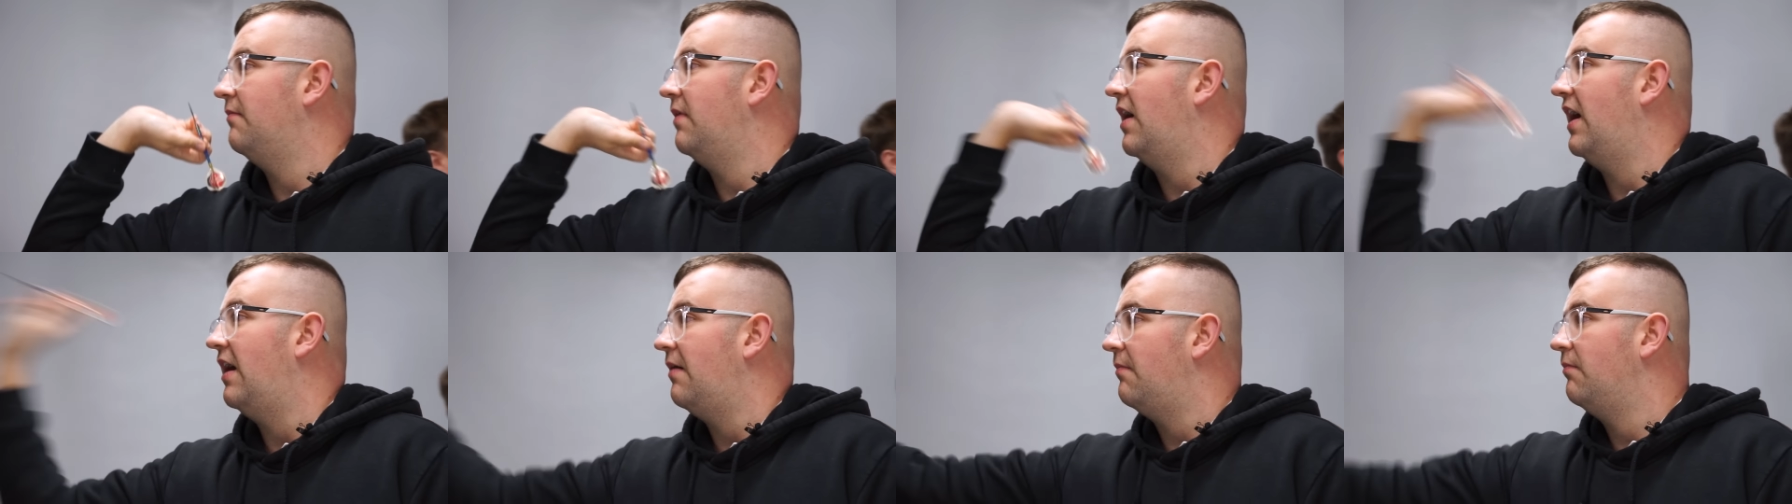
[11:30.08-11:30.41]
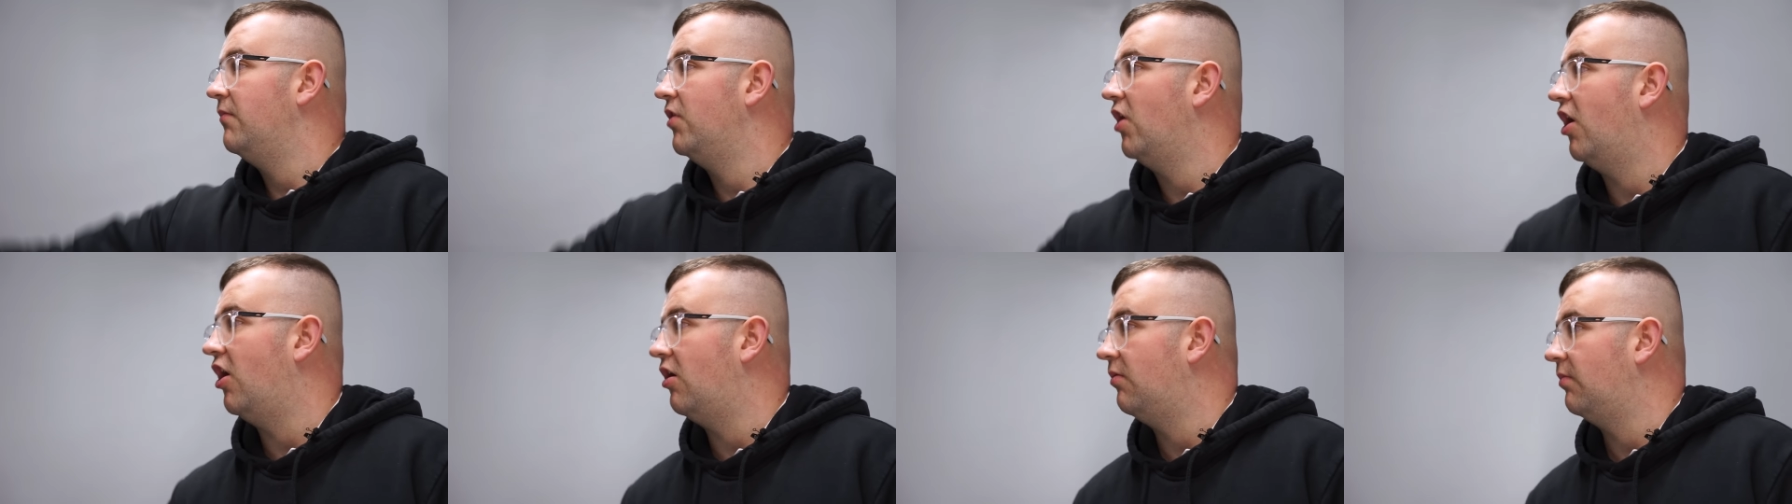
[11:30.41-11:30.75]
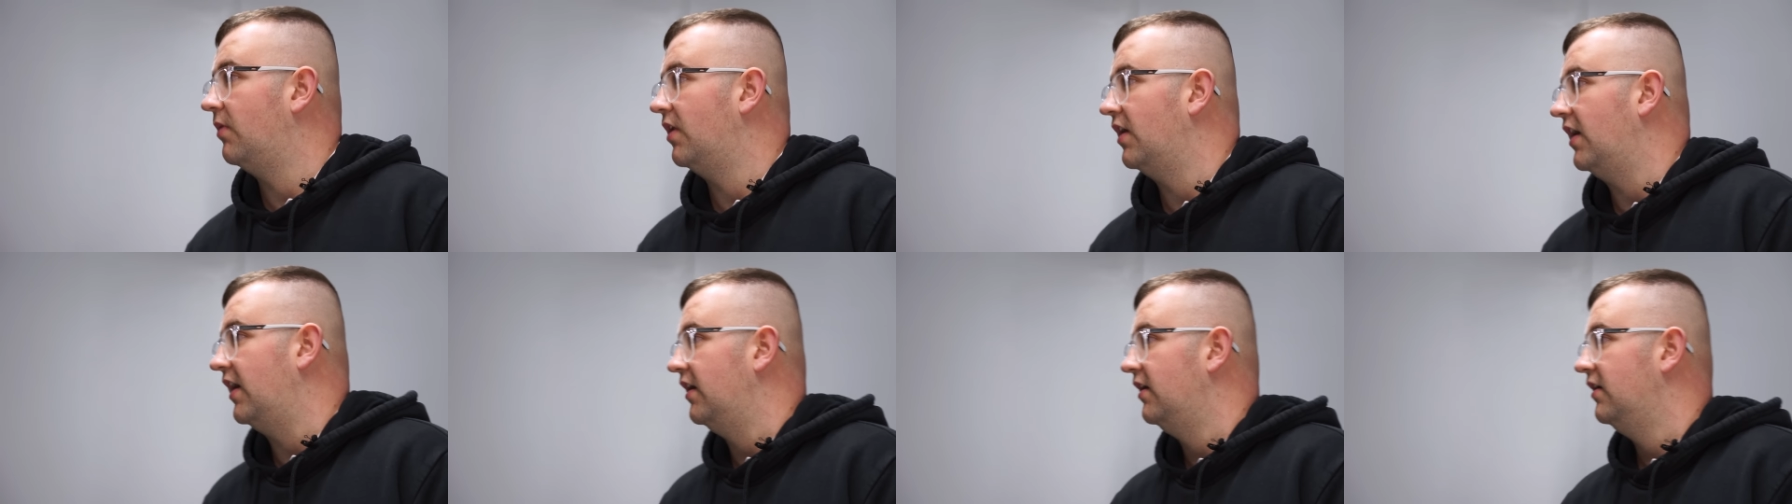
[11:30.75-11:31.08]
I'm
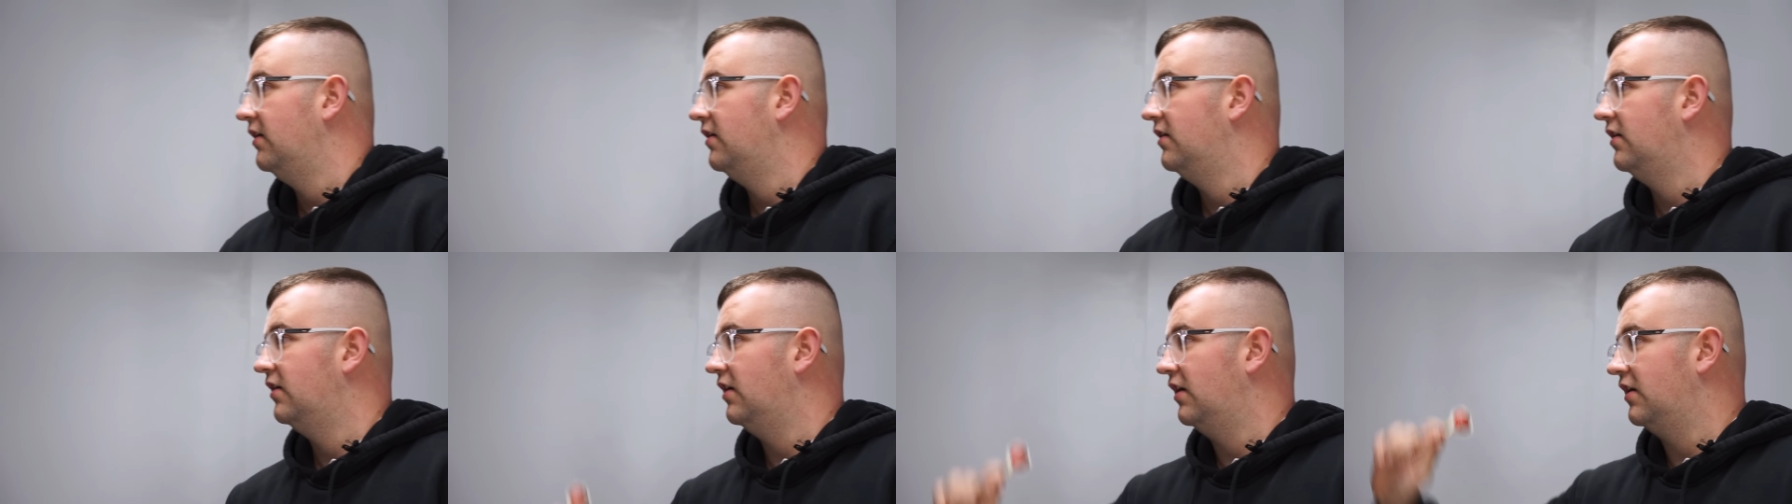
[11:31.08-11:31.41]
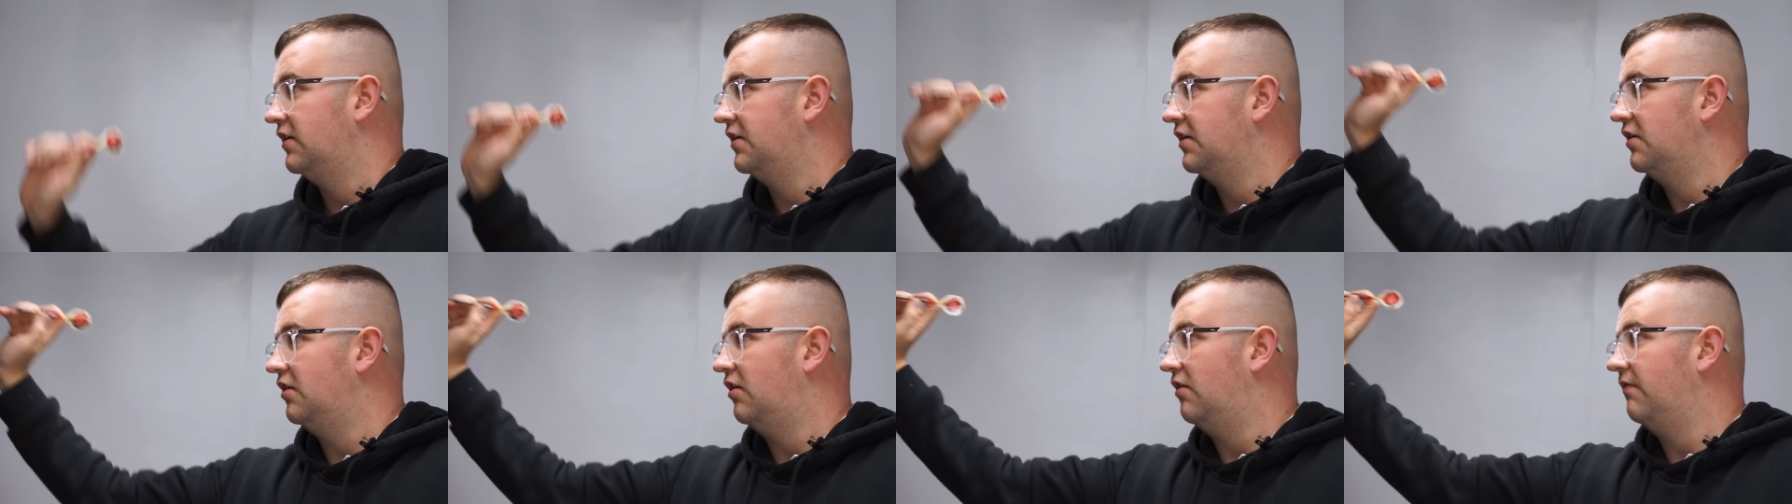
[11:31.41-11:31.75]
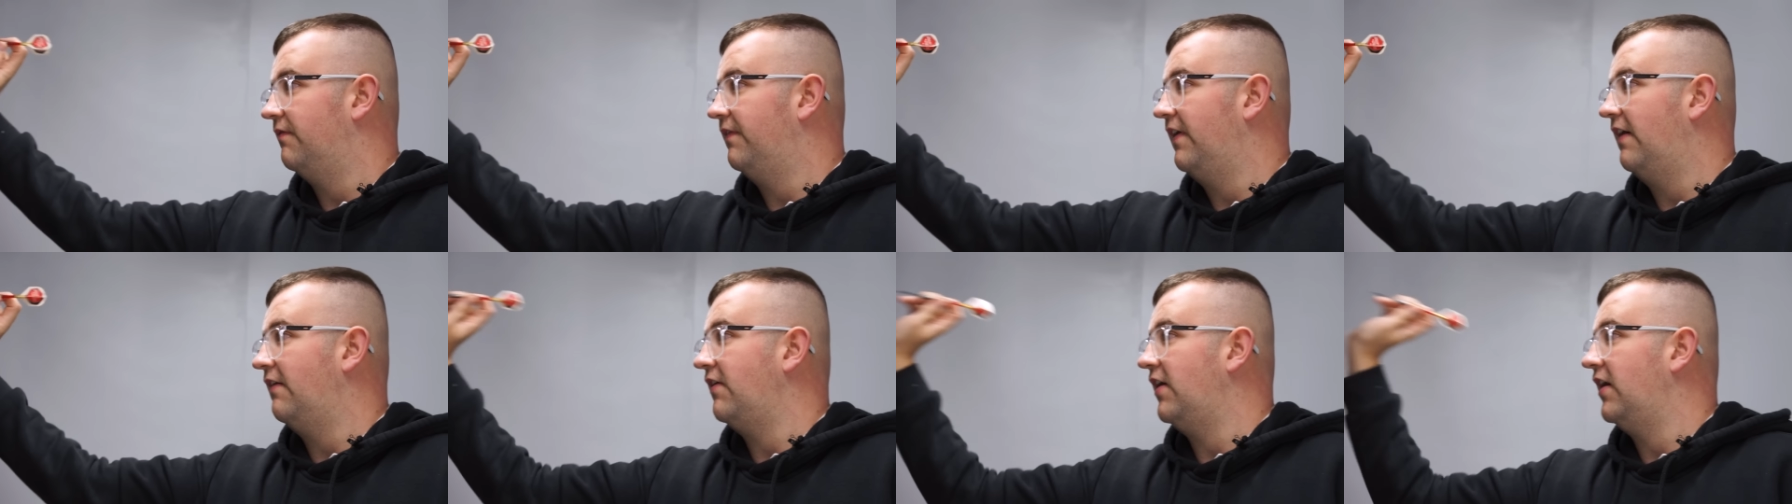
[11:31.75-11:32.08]
normally, you know, a
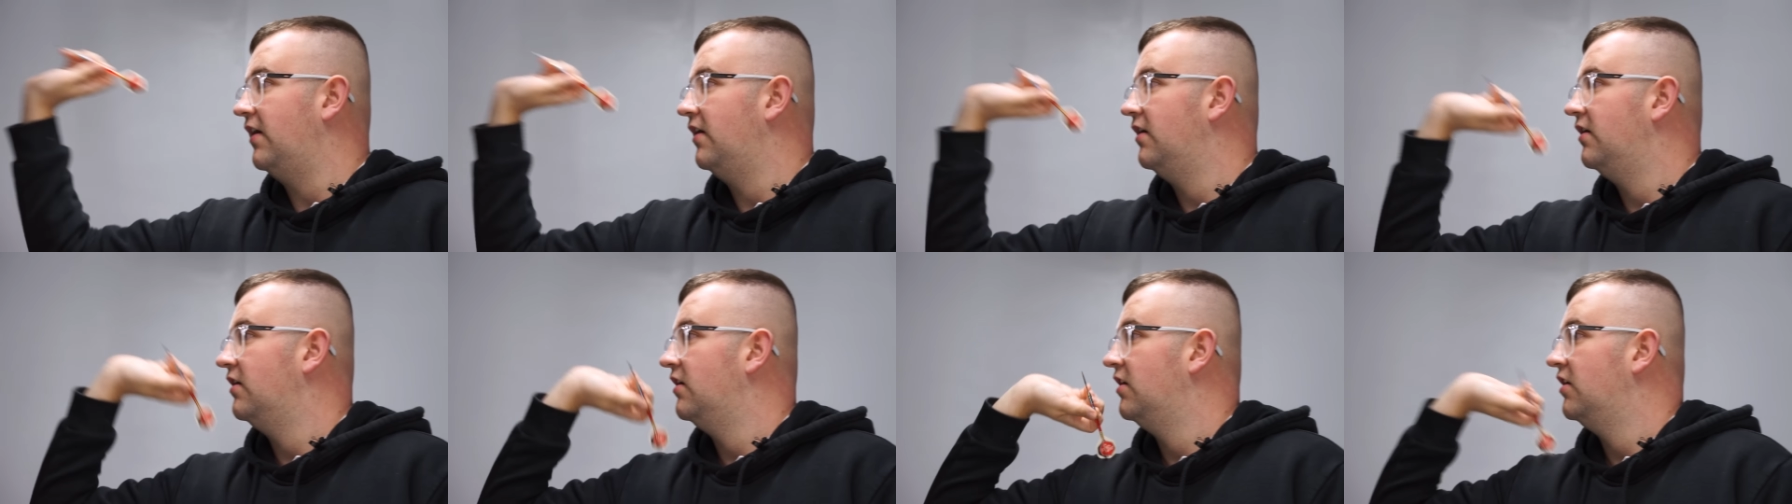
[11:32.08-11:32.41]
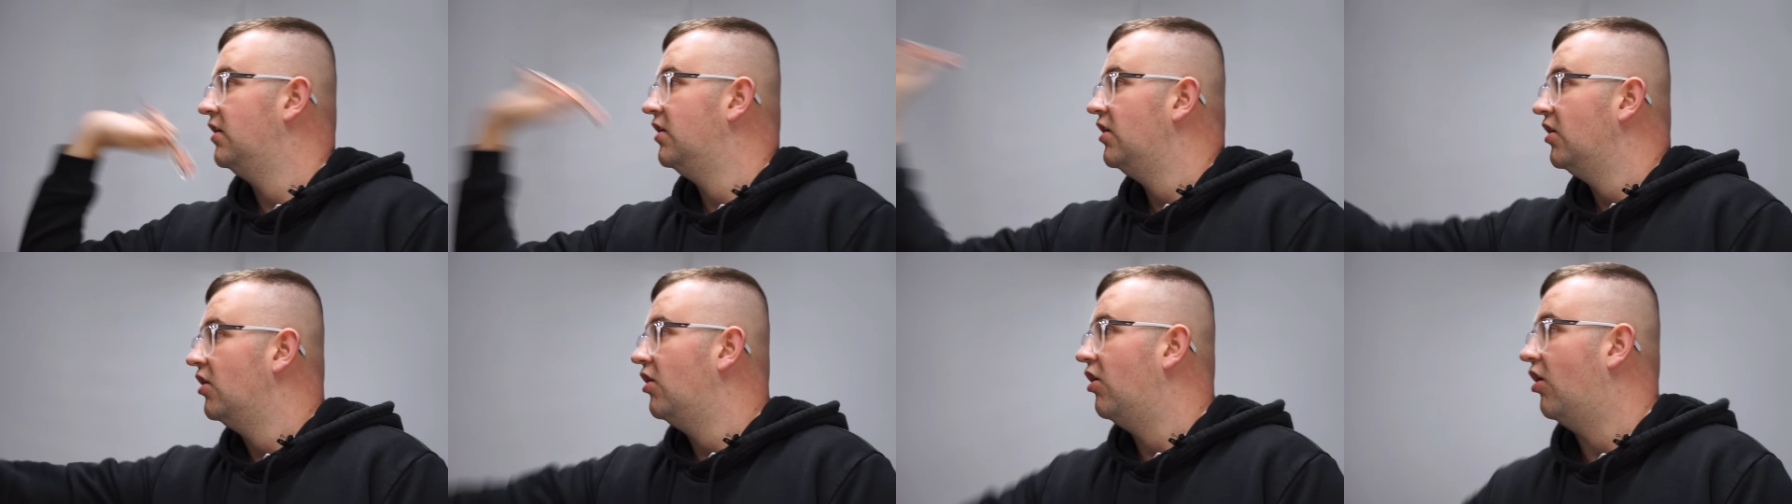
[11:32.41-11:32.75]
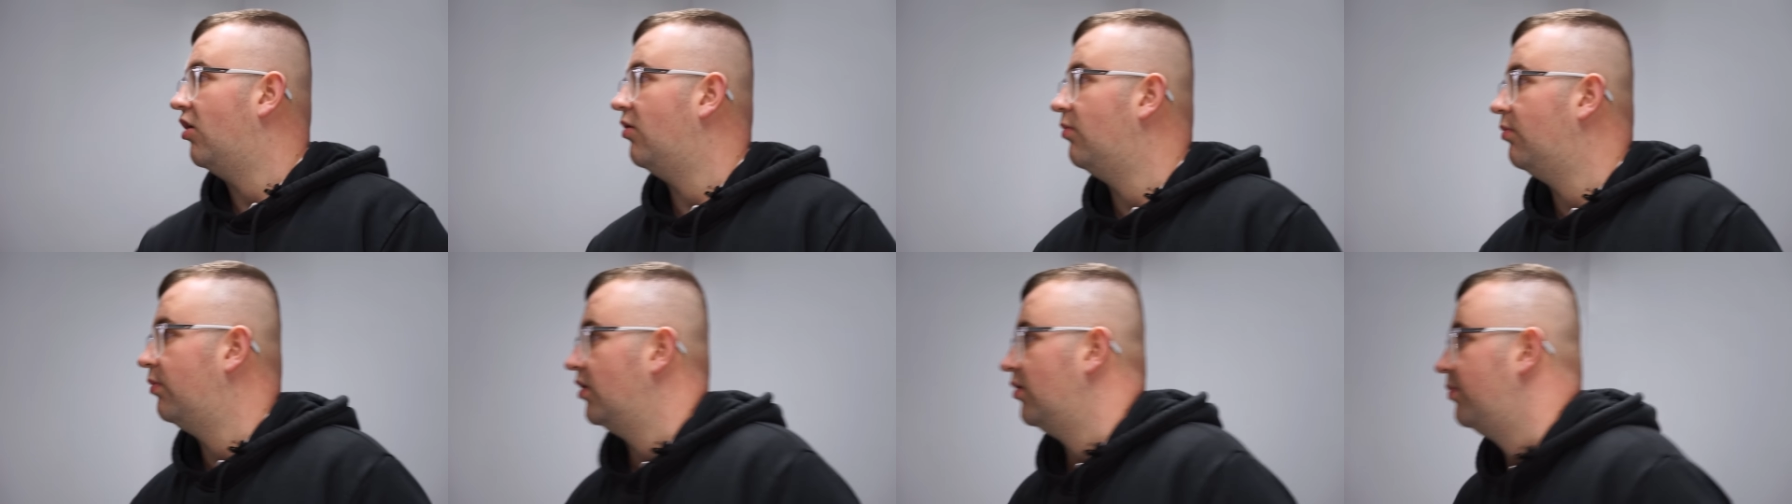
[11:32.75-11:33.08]
very
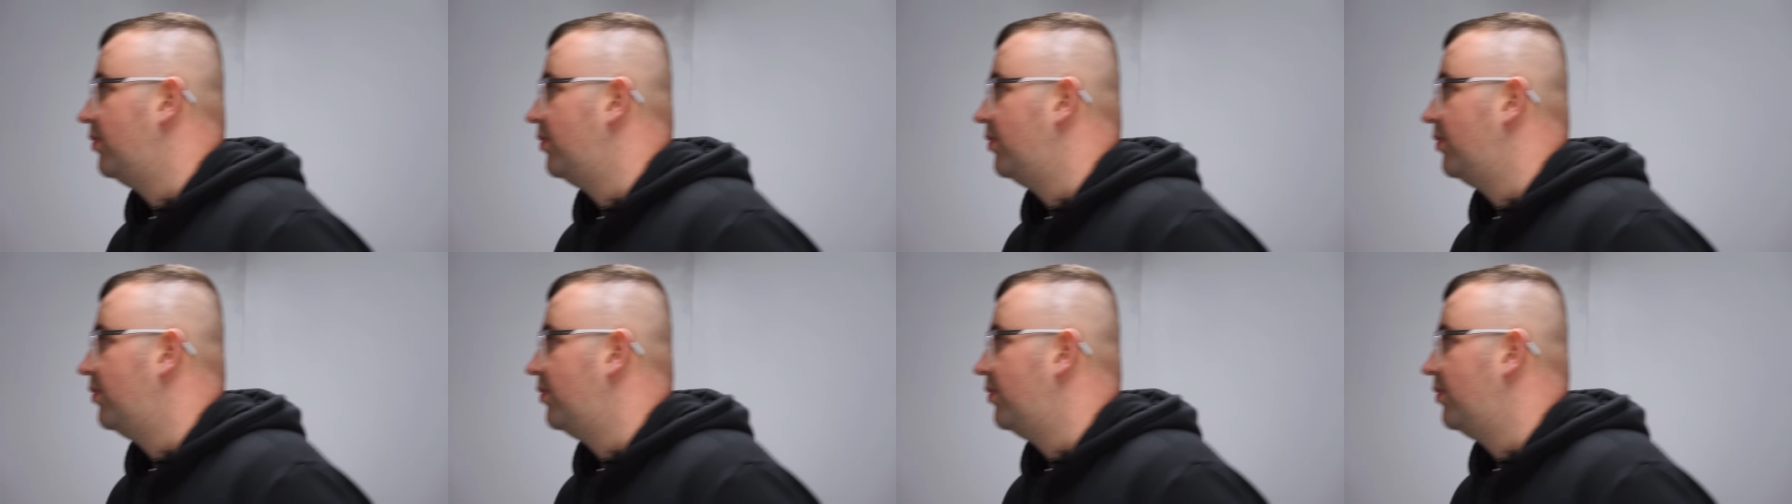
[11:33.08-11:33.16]
humble